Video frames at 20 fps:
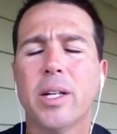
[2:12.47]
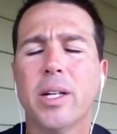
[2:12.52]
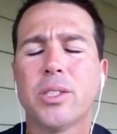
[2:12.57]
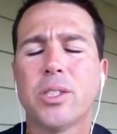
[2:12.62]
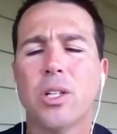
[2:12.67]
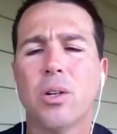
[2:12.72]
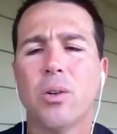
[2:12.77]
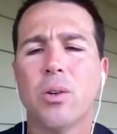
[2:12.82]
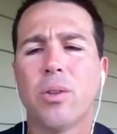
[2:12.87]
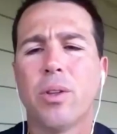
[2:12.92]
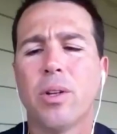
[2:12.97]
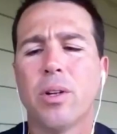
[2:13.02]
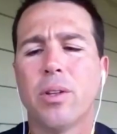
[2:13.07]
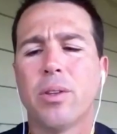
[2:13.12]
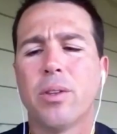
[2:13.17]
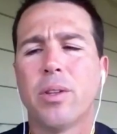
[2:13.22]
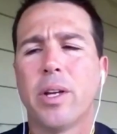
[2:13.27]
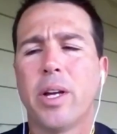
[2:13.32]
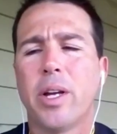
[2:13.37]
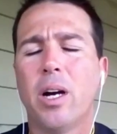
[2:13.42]
so
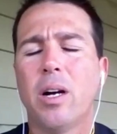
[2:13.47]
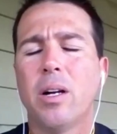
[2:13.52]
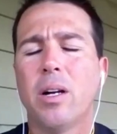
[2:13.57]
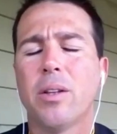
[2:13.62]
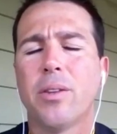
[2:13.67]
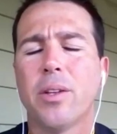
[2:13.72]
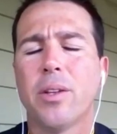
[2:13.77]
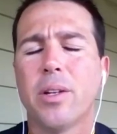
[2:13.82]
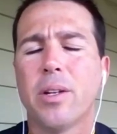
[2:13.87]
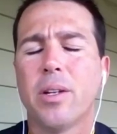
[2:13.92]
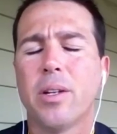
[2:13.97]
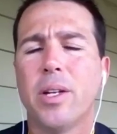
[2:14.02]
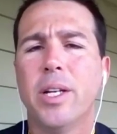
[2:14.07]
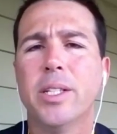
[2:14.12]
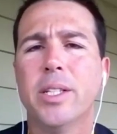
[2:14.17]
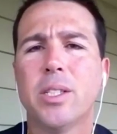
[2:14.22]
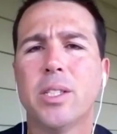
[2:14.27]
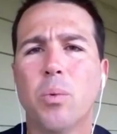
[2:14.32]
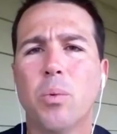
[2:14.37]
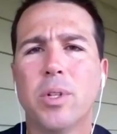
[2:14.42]
the
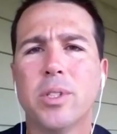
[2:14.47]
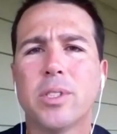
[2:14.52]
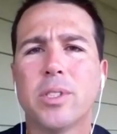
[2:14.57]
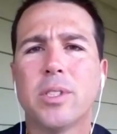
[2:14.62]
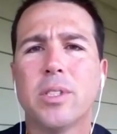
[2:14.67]
easy ones,